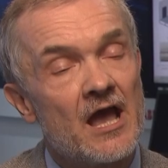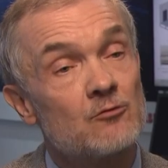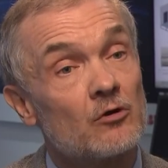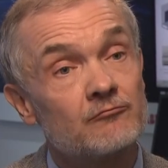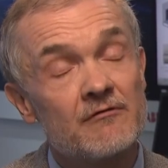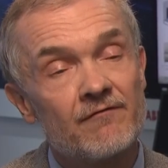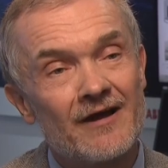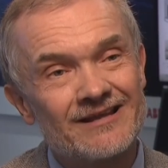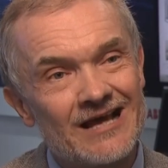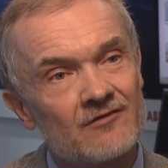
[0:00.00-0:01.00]
And what we
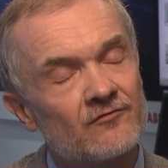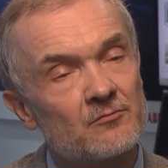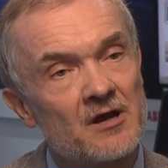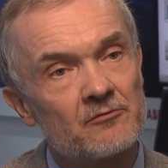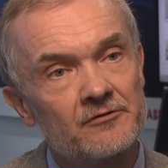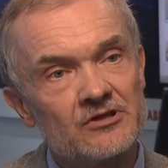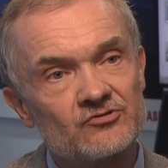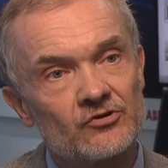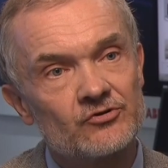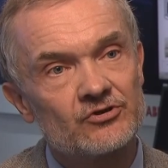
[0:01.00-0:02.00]
find out from our
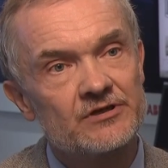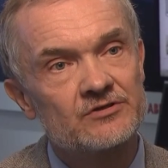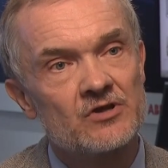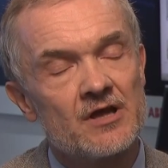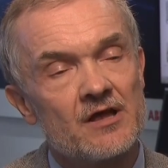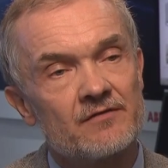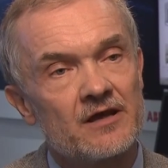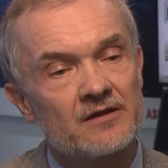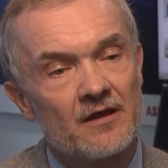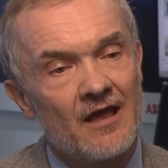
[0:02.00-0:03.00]
research is
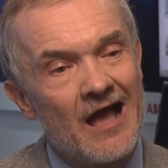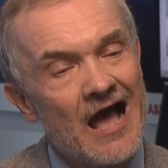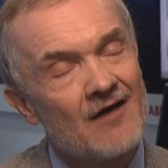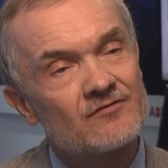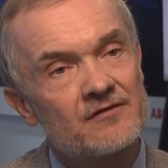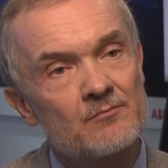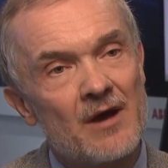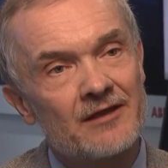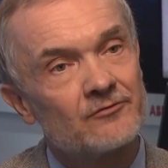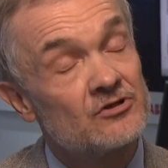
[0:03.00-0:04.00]
that after the
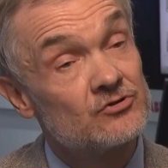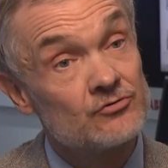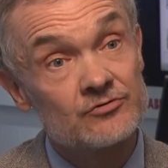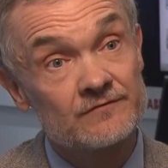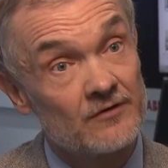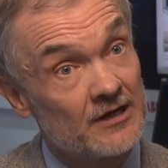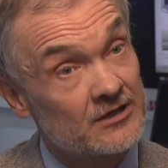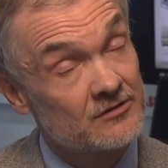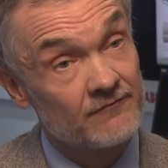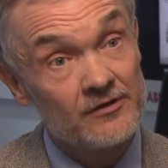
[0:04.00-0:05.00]
battery is used for
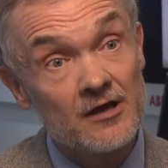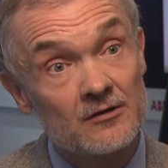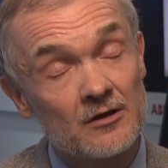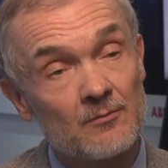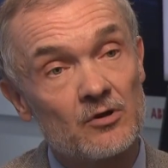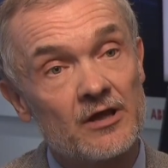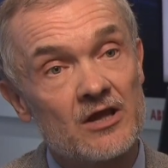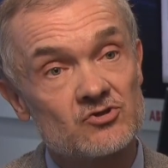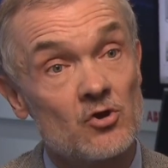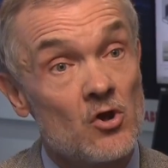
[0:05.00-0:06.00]
electric vehicle
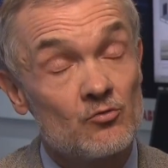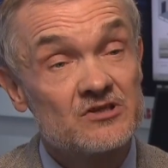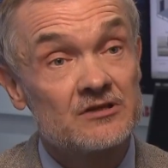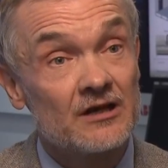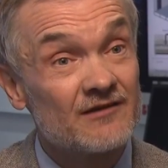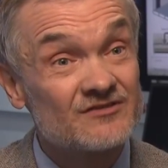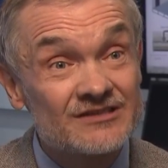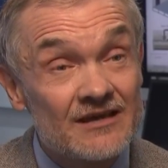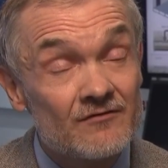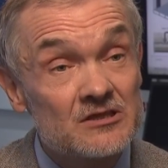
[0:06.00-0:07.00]
application, we still have
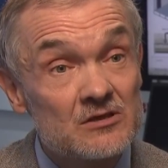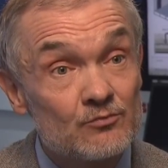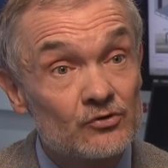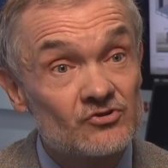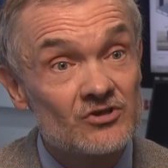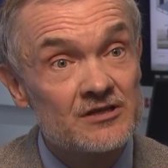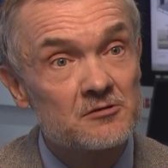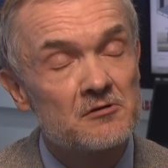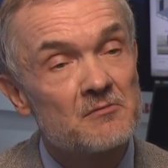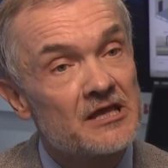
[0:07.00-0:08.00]
seventy percent
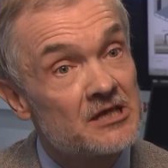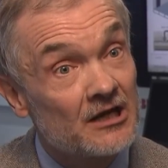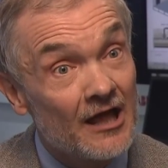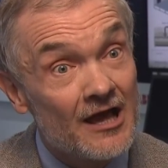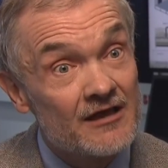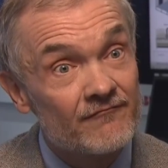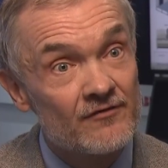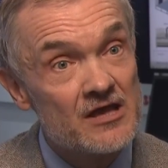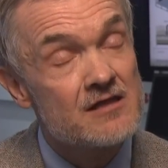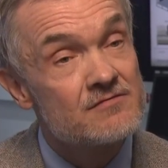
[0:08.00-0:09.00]
remaining life
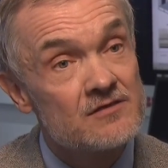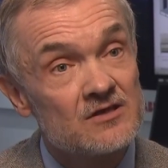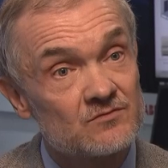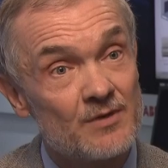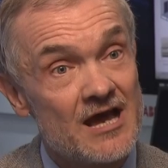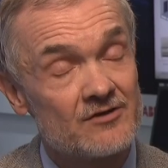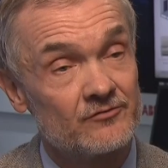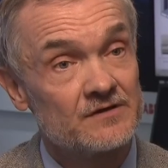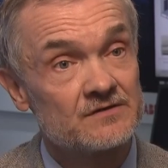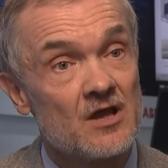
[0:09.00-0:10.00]
in these
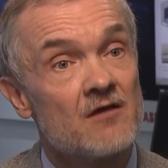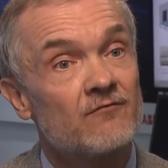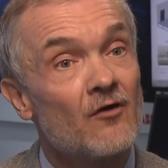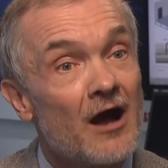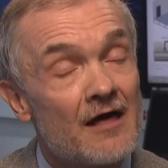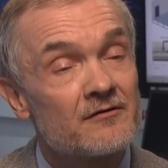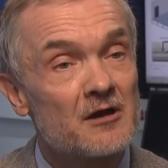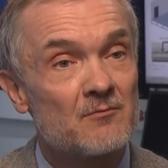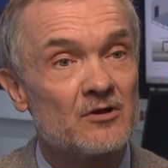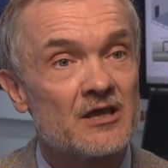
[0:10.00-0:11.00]
batteries for other
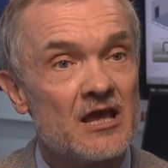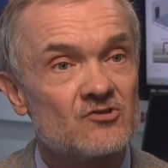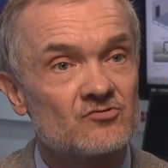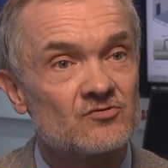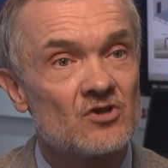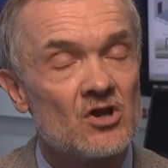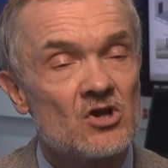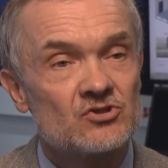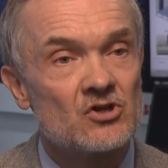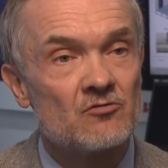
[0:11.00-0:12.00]
applications.
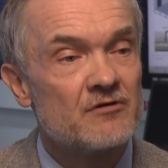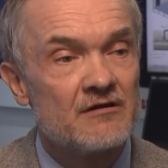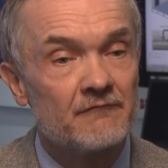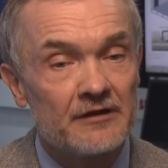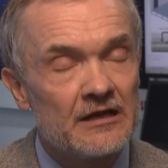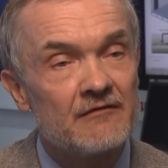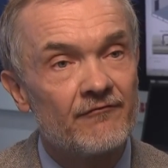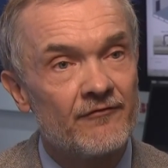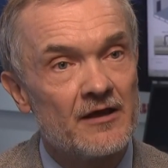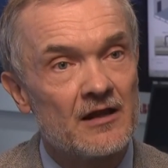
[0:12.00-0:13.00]
So we really
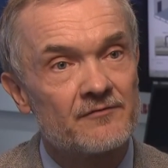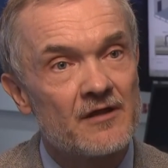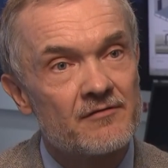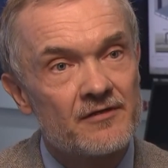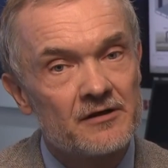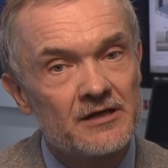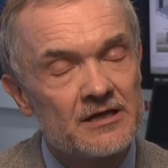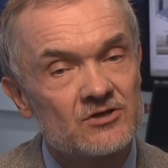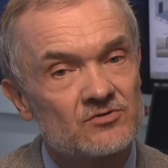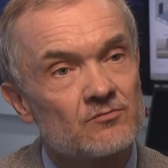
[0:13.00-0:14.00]
felt that there
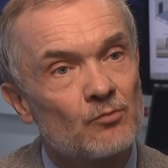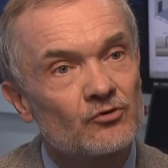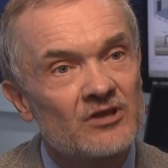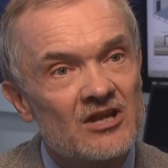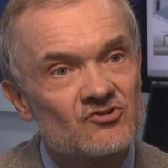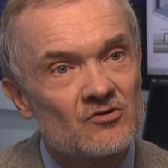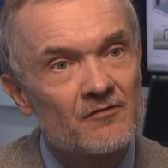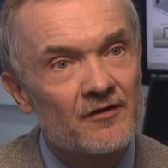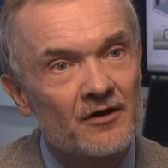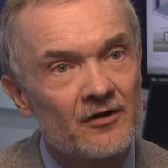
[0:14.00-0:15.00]
is potential
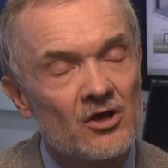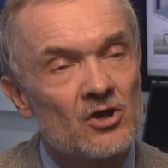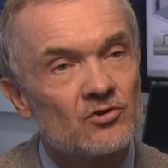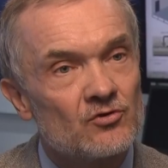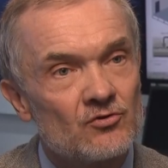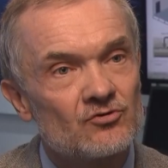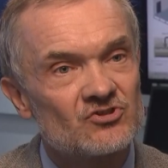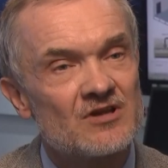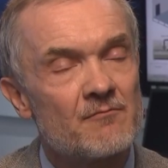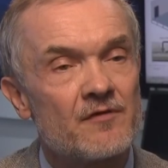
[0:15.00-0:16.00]
there to use
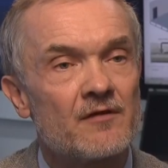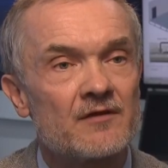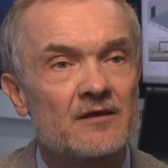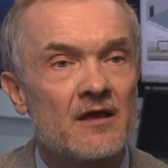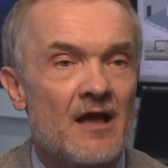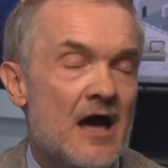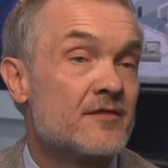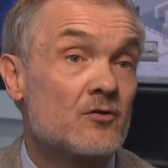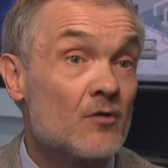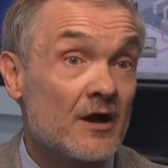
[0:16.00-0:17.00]
something that
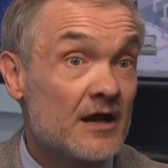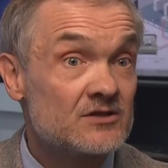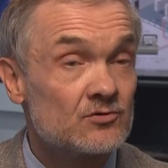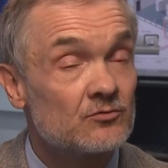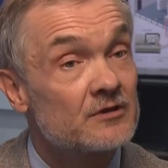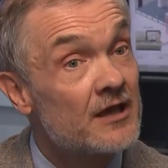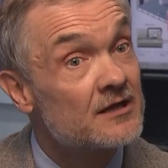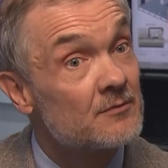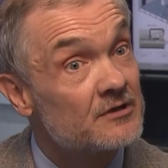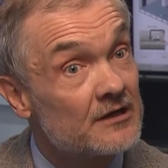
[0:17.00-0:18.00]
otherwise would end
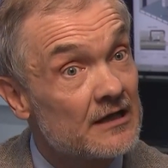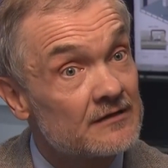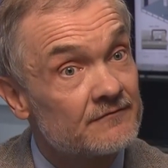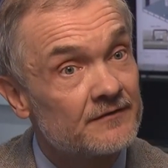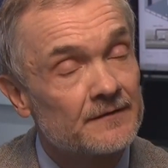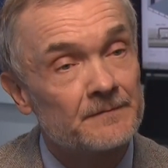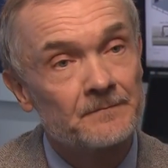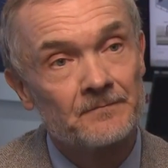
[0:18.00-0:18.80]
up in a landfill.